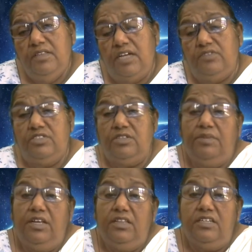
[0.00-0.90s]
That was the
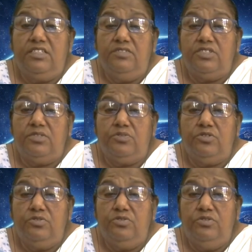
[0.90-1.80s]
main thing she was
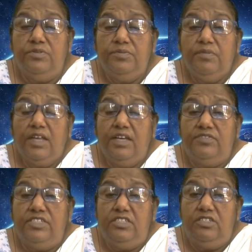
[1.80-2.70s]
supposed to do. If
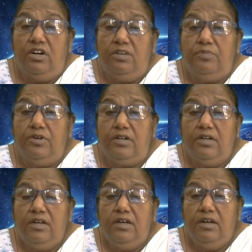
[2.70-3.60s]
she did not put
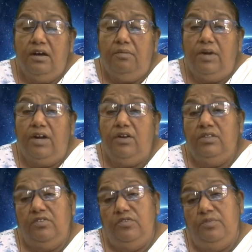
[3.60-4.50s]
mud
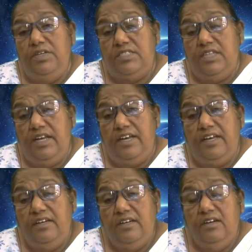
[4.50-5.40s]
on the woman's leg,
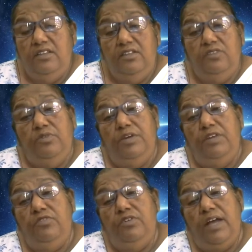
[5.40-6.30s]
the
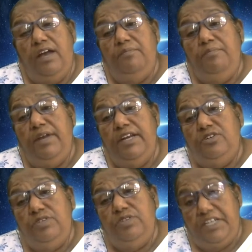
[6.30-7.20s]
woman would have
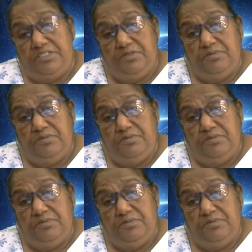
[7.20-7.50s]
bled to death.